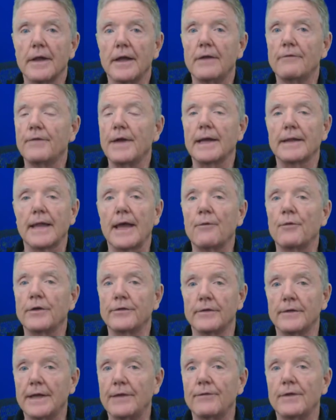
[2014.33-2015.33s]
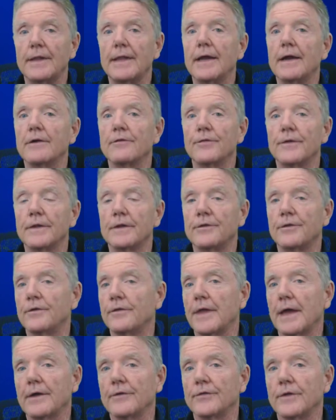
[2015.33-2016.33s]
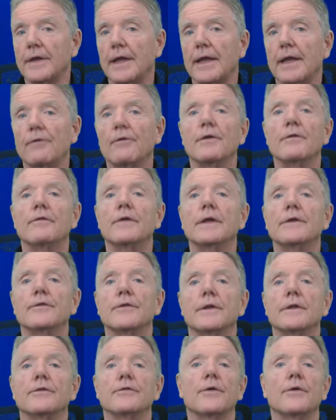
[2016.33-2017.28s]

In fact, I wasn't even there for the 2008 revision,